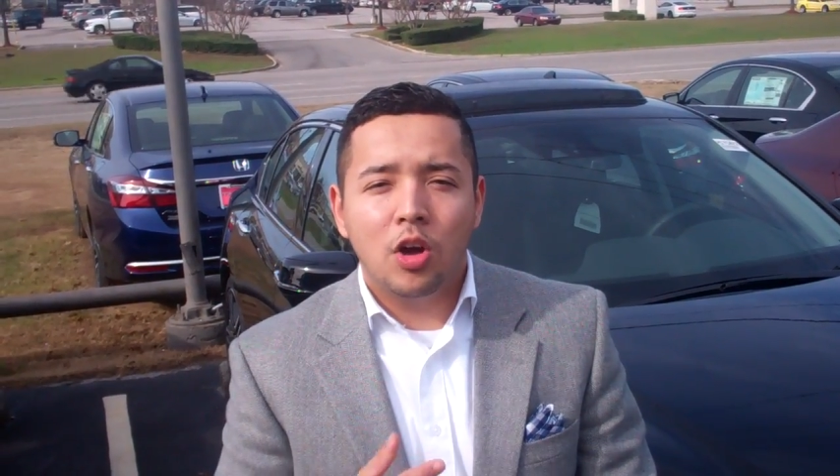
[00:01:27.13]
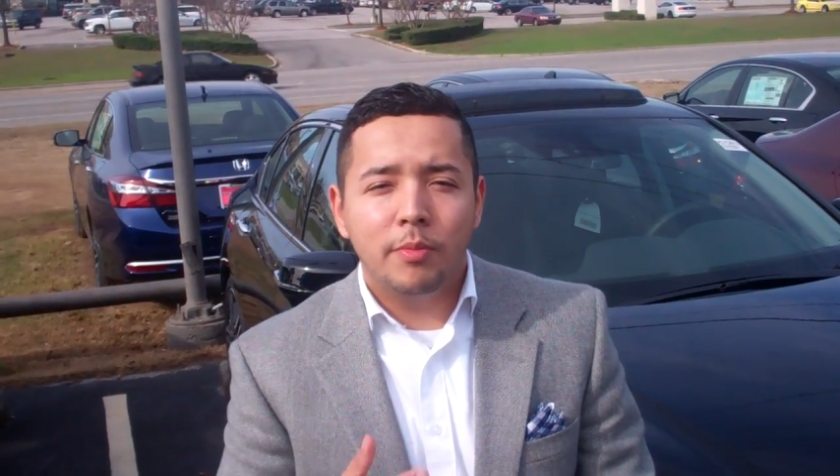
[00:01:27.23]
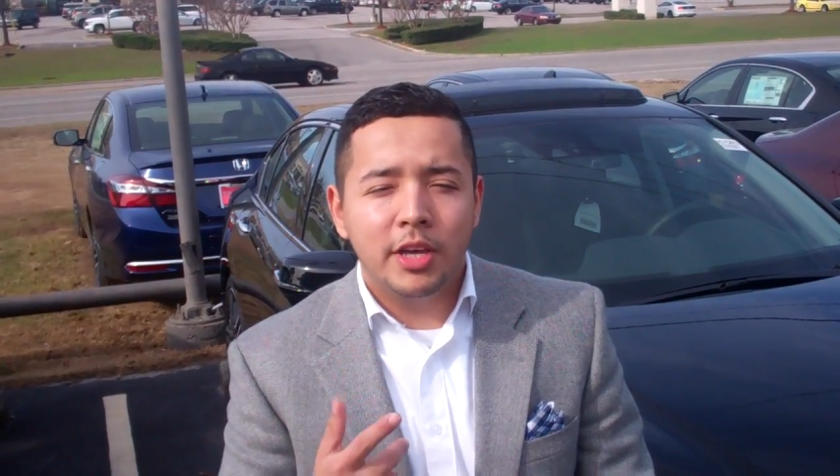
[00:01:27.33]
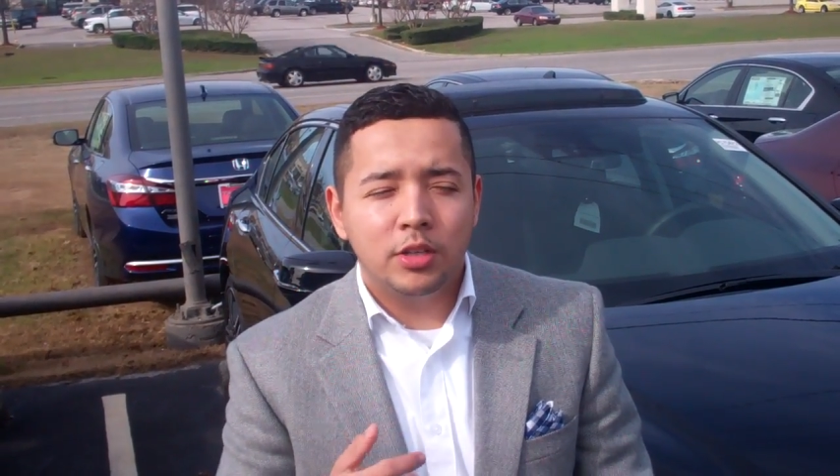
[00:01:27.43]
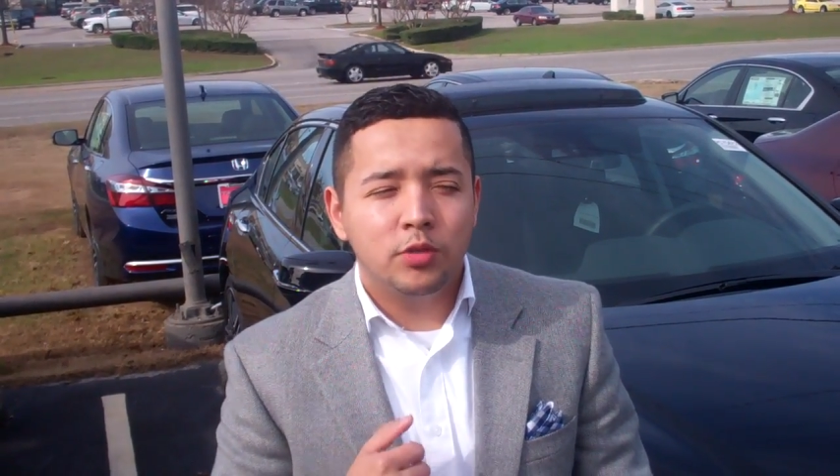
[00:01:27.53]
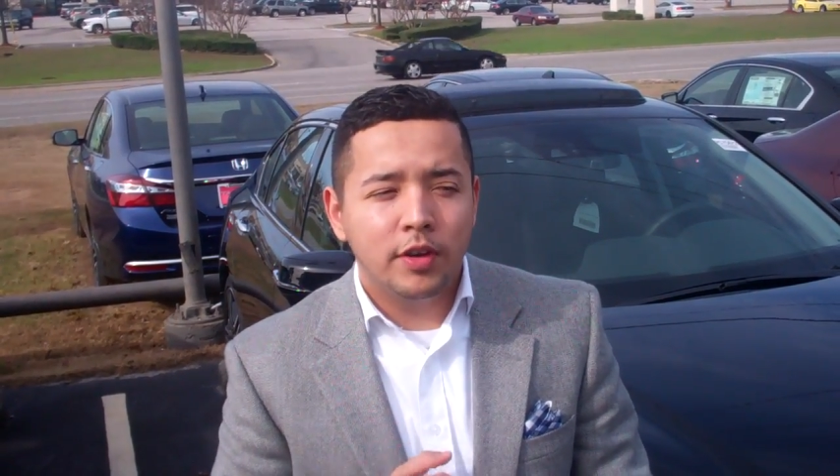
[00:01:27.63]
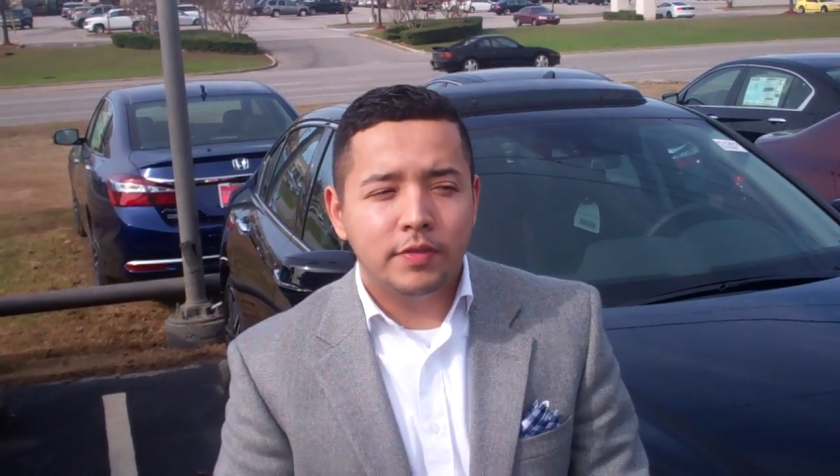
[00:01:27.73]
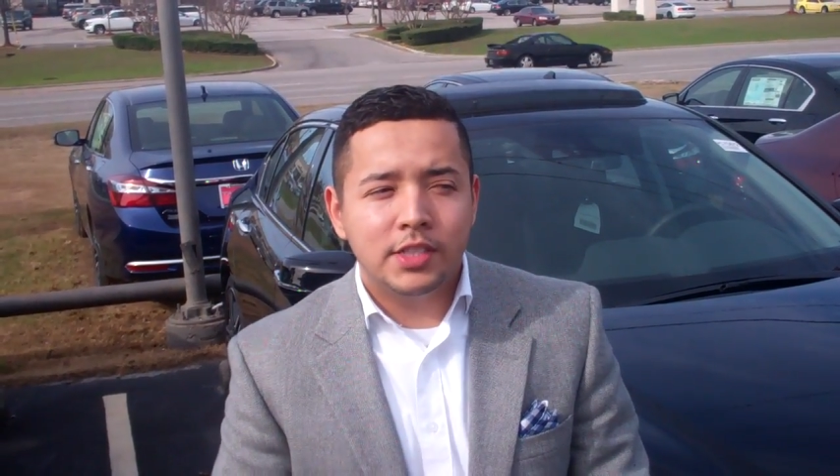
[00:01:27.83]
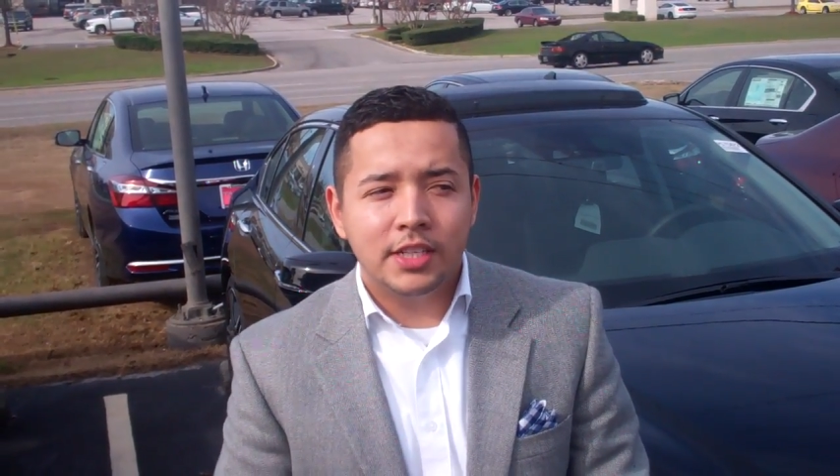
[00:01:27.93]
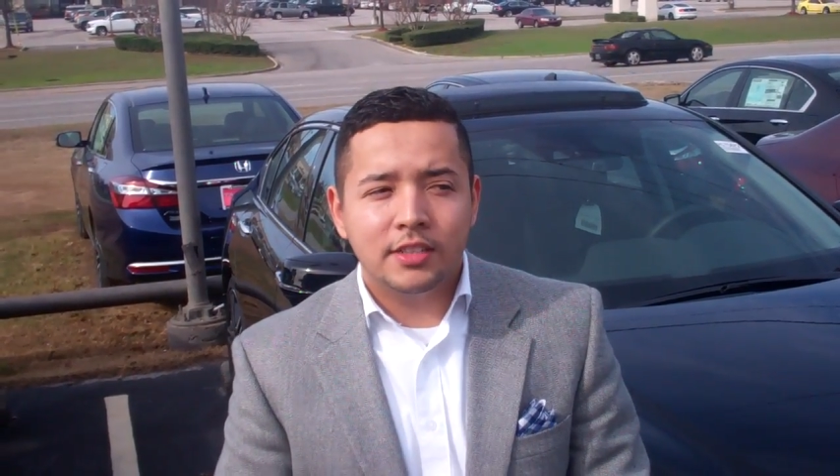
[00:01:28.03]
Call me at
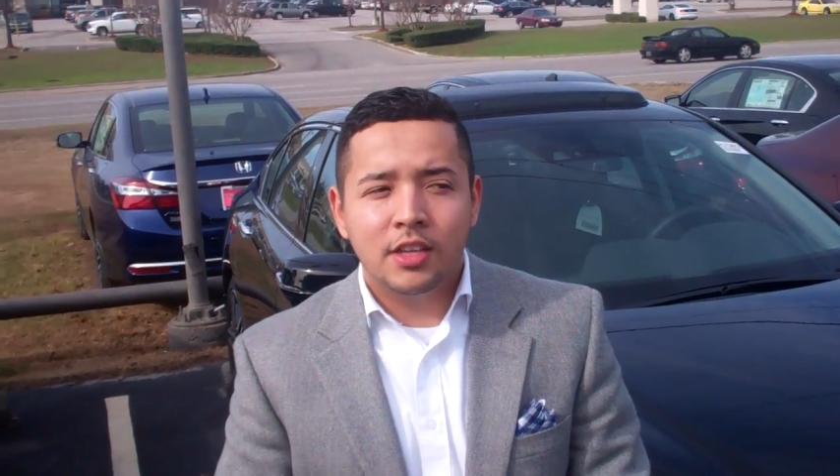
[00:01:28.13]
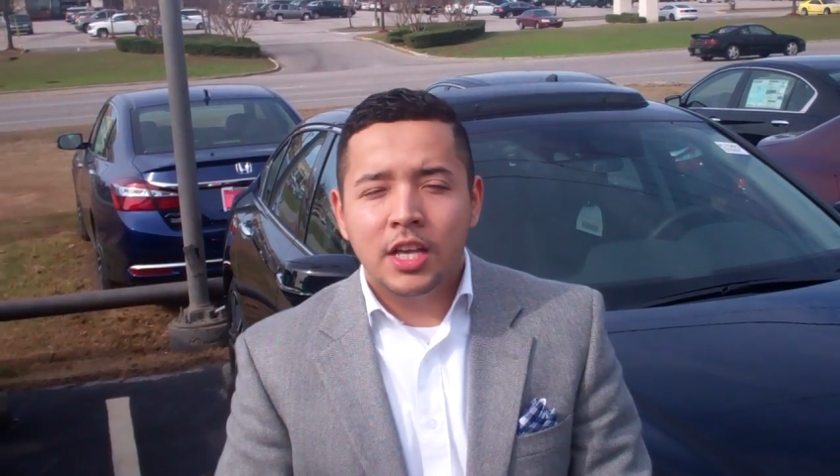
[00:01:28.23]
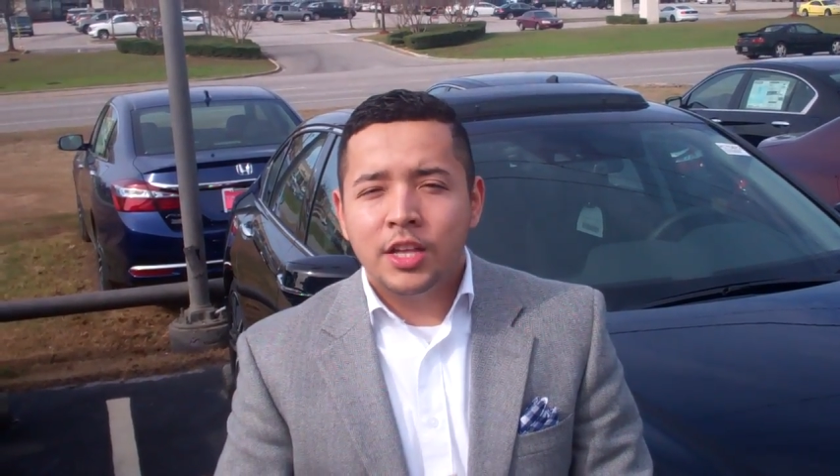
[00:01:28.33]
256